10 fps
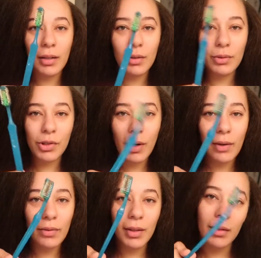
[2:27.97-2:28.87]
little
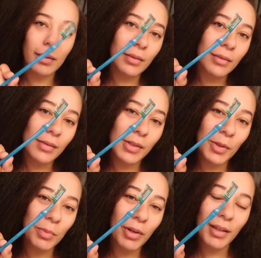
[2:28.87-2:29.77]
trifling
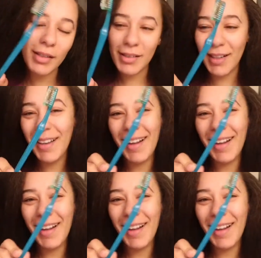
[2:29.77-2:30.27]
toothbrush.